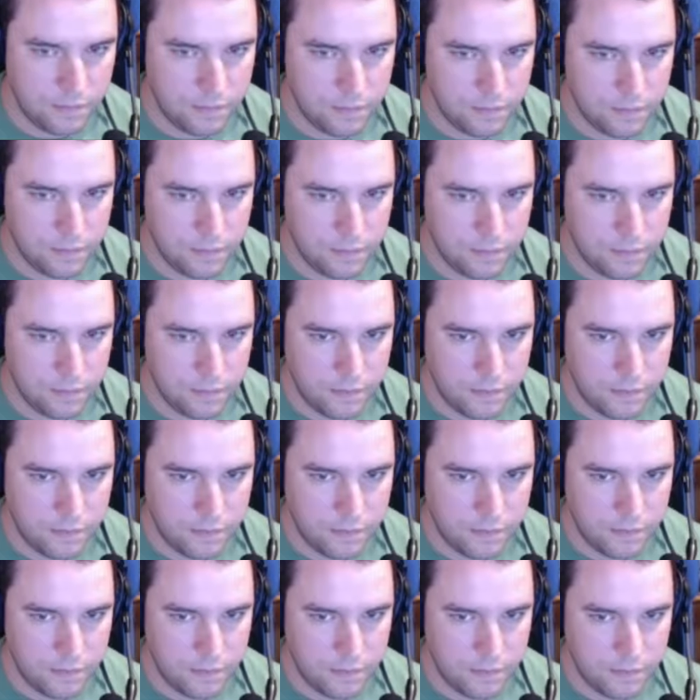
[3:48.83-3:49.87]

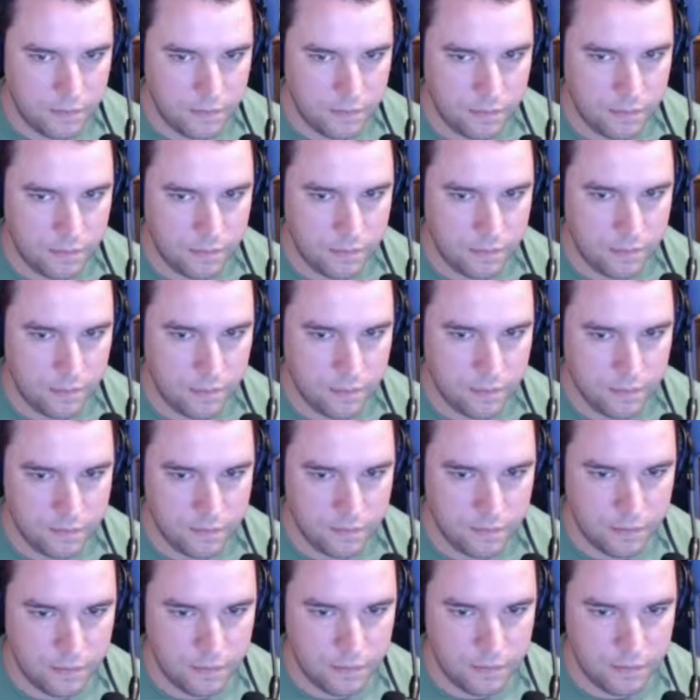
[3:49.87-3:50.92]

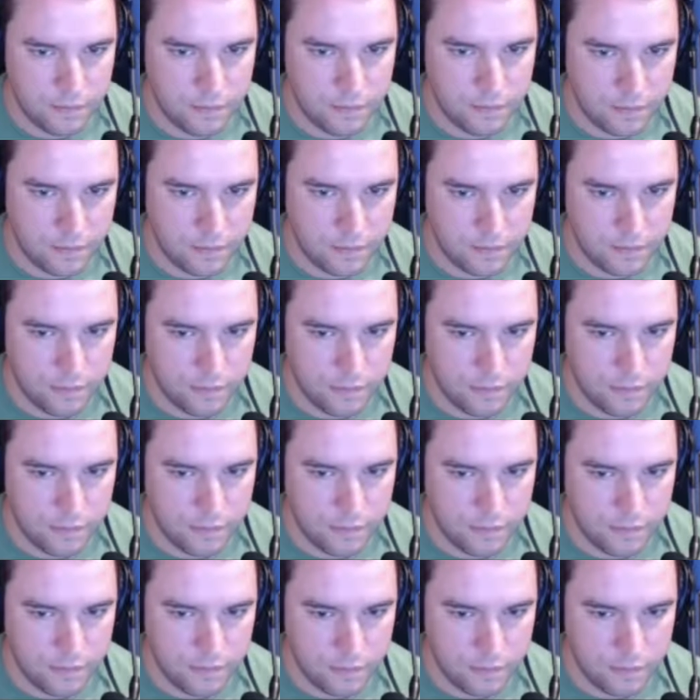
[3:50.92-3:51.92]
No words are spoken by the person on screen.